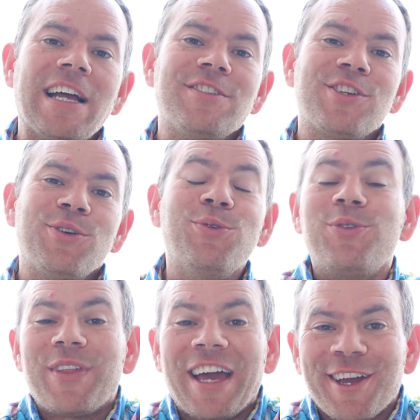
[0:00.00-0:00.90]
And so
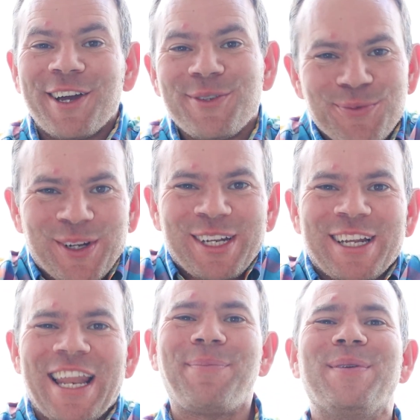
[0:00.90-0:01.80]
all of that, guys, one
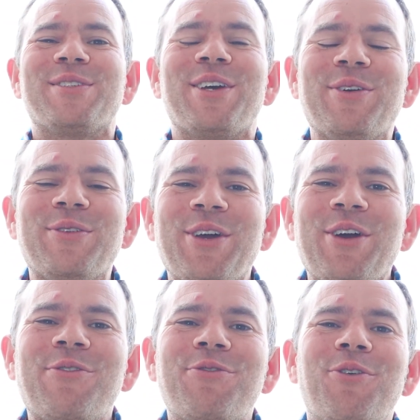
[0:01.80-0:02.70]
little episode
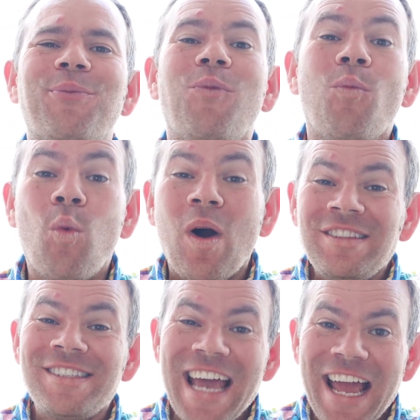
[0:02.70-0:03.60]
from
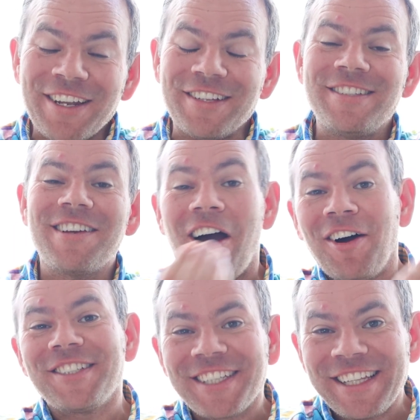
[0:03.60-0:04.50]
one tenant
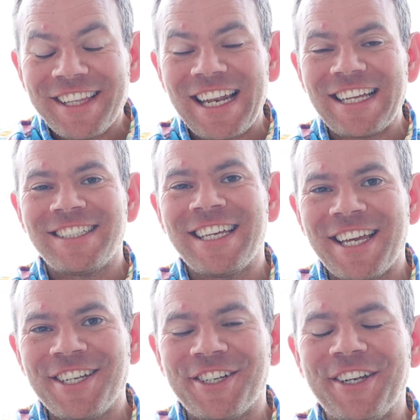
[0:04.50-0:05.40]
asking the letting
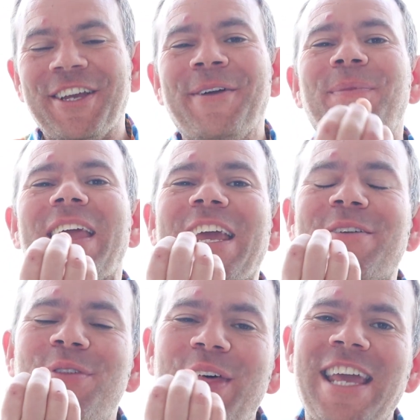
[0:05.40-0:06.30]
agent
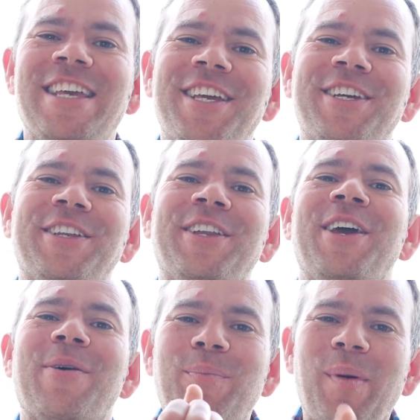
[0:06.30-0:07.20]
if they can
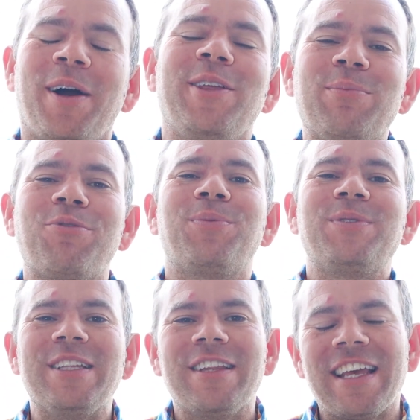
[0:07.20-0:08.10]
buy the
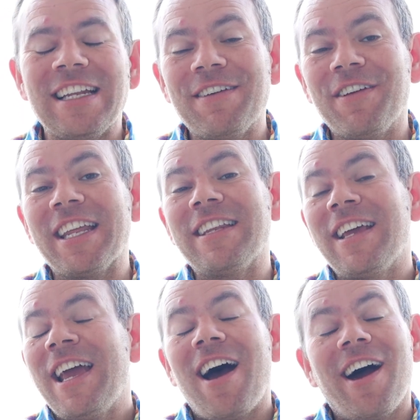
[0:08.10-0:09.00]
property that they live in.
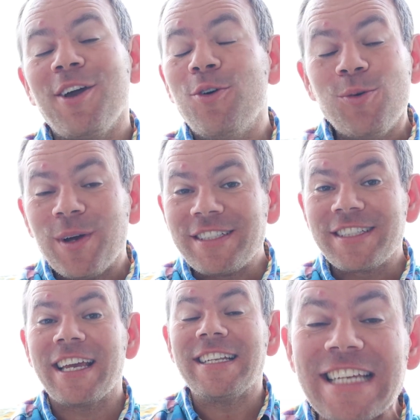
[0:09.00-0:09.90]
And I always
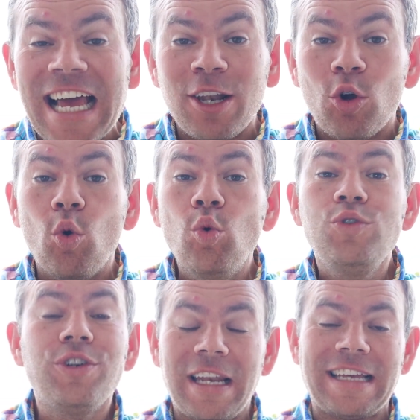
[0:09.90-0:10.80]
say, tell
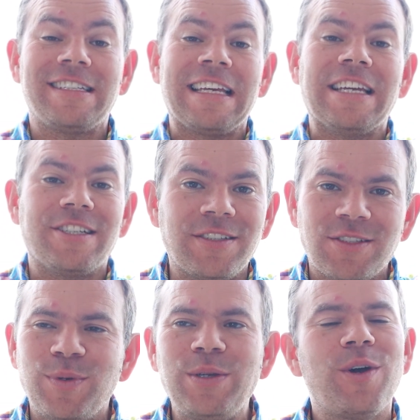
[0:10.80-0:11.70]
all your letting
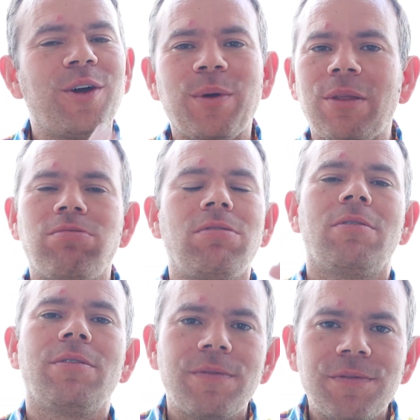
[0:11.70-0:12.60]
agents. We work with
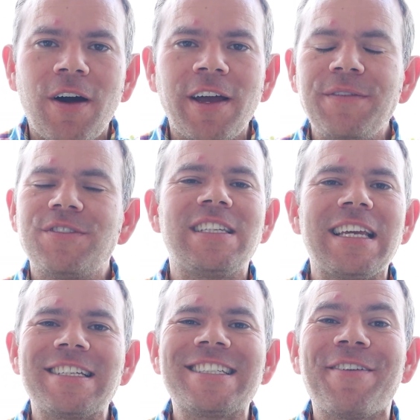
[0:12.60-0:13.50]
5,
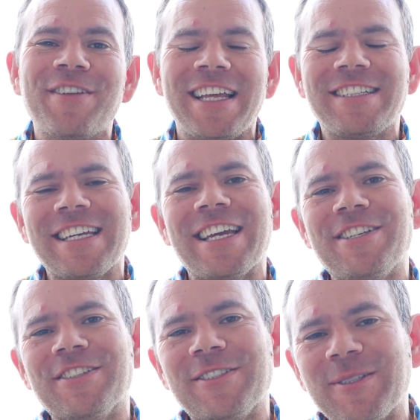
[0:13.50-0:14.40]
6, 7 letting
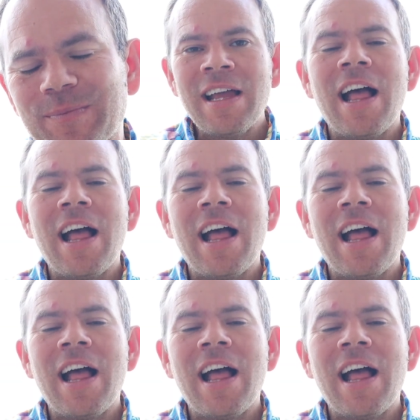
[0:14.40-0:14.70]
agents.